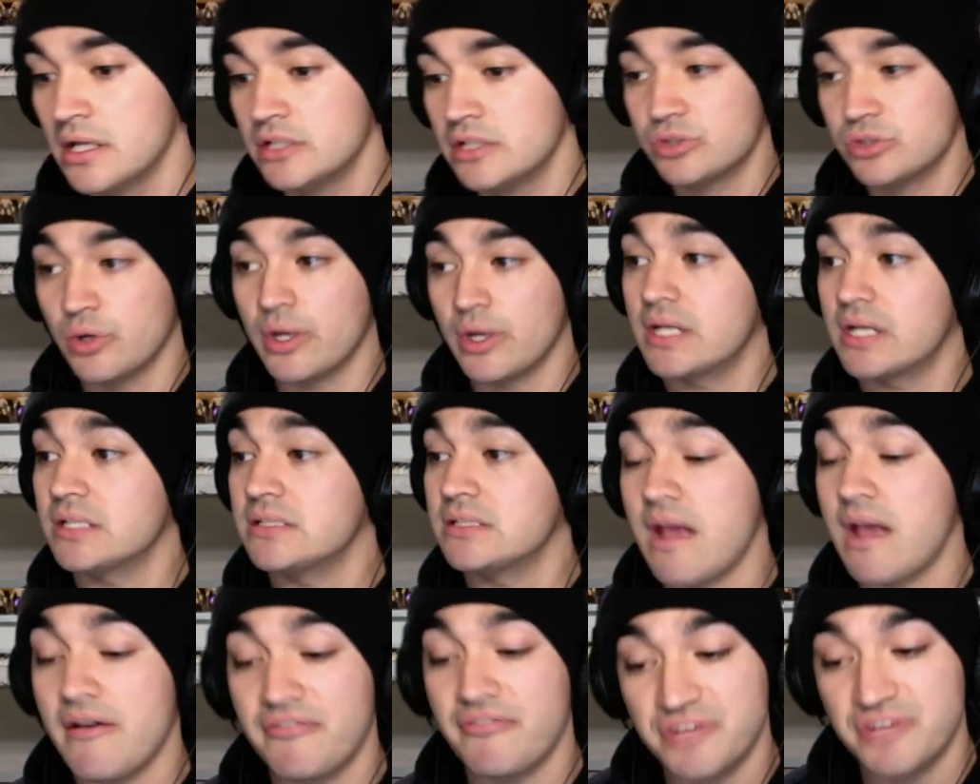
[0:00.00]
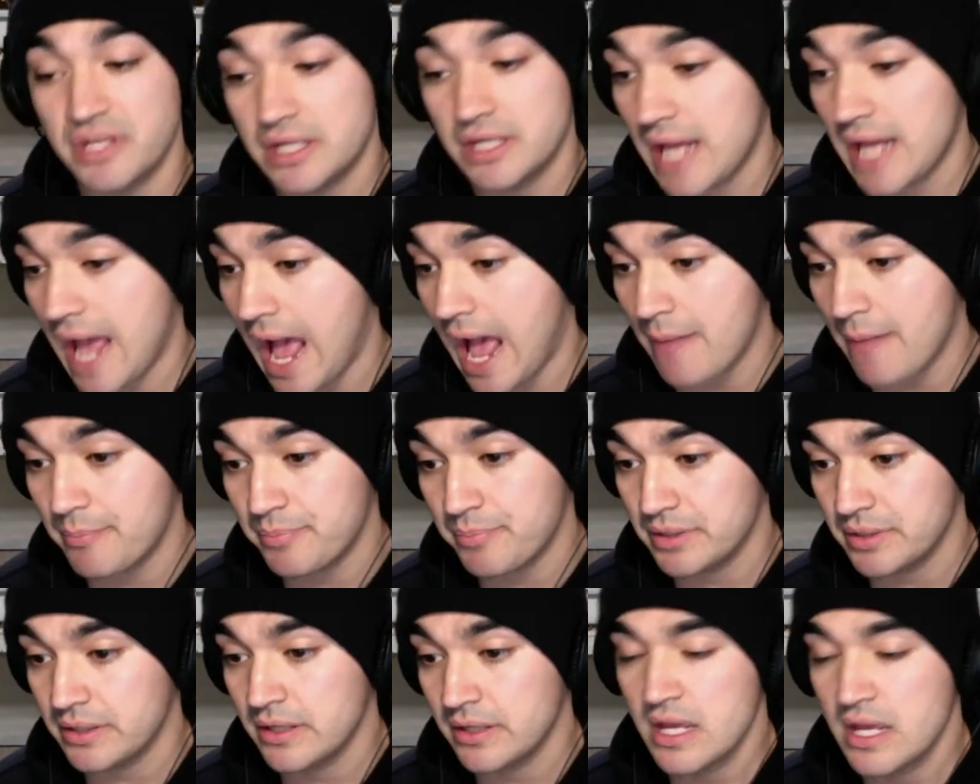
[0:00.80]
So it could definitely
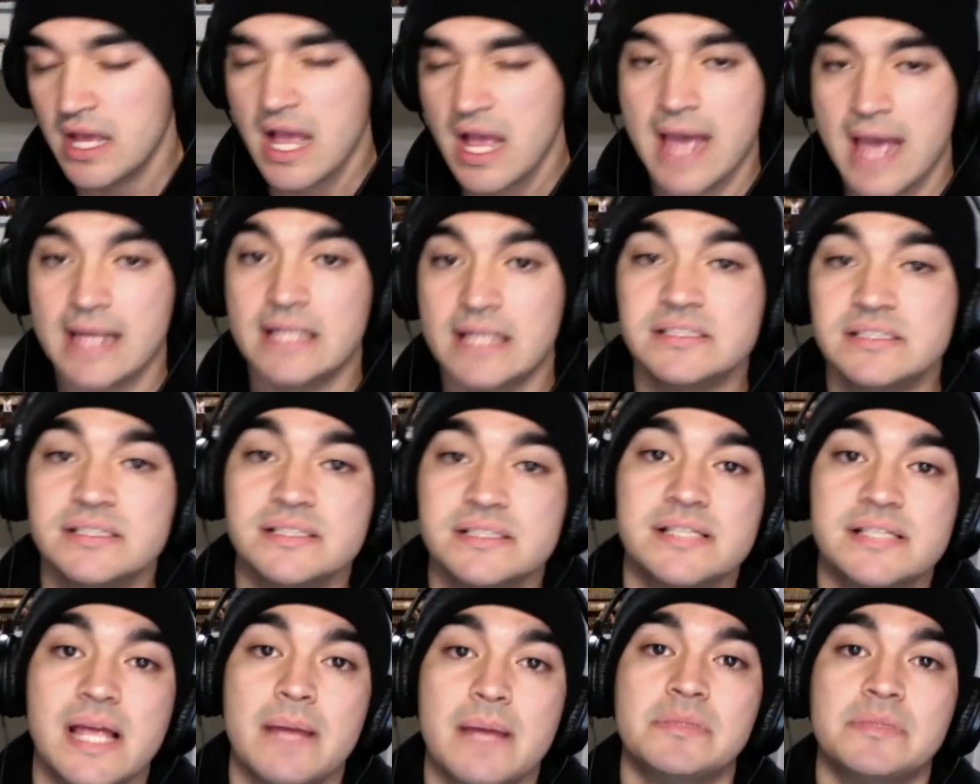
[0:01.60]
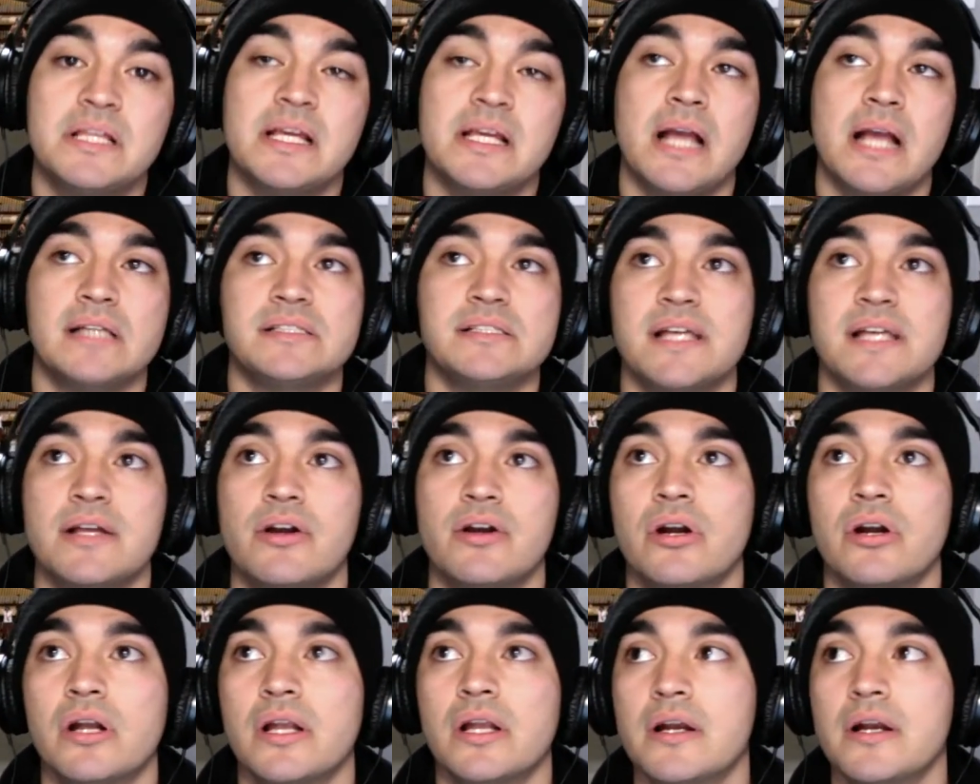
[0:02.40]
happen. And it's the same thing I said
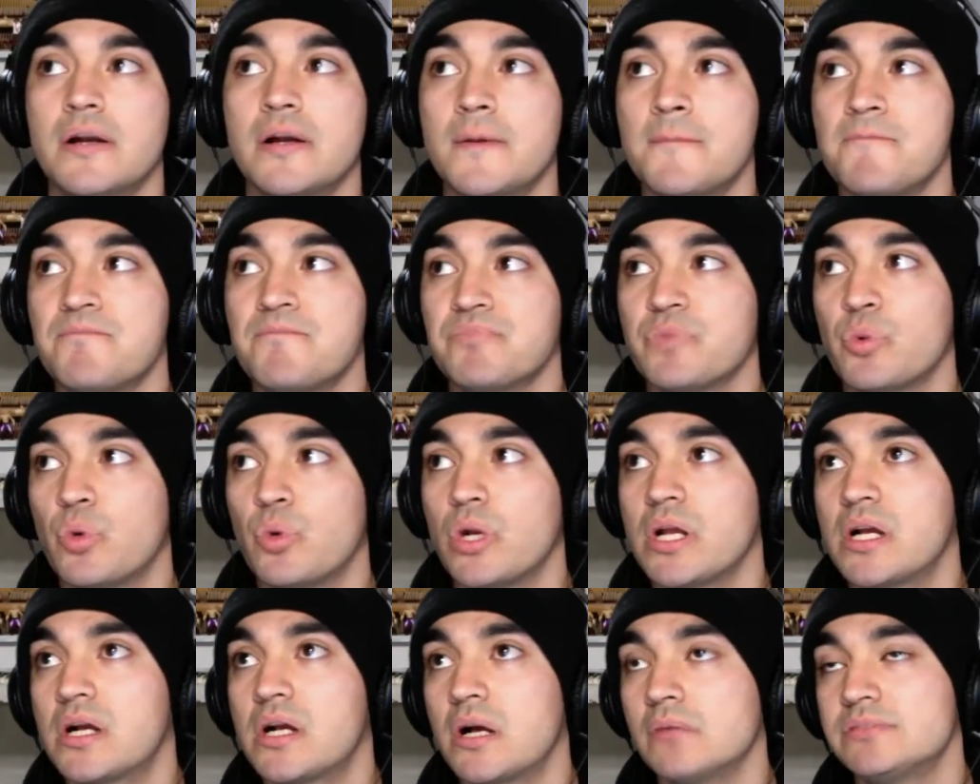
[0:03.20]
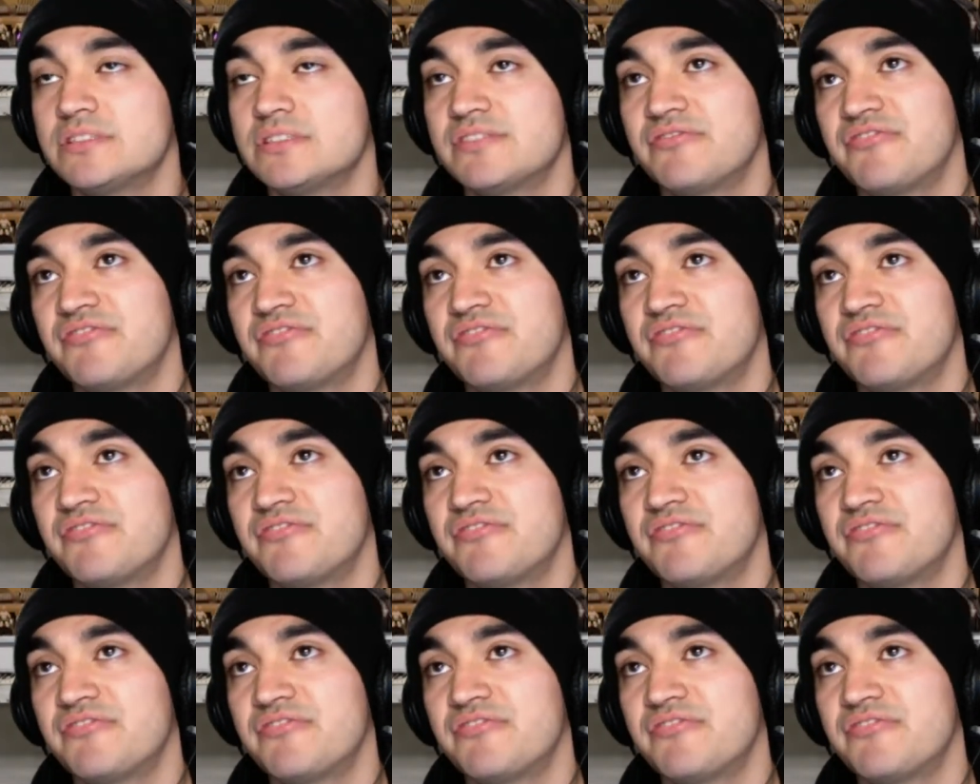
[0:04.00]
earlier when it comes to